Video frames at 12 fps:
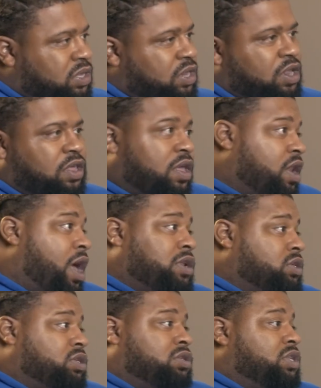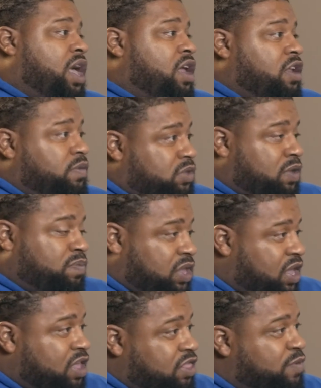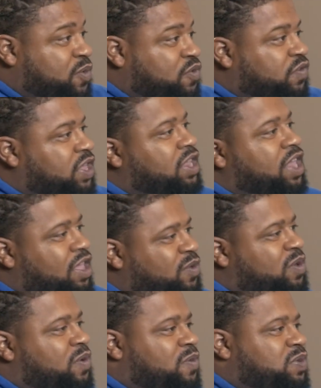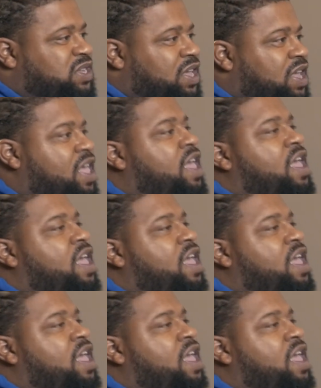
And I just signed up to be in the movie. Like, you get what I'm saying?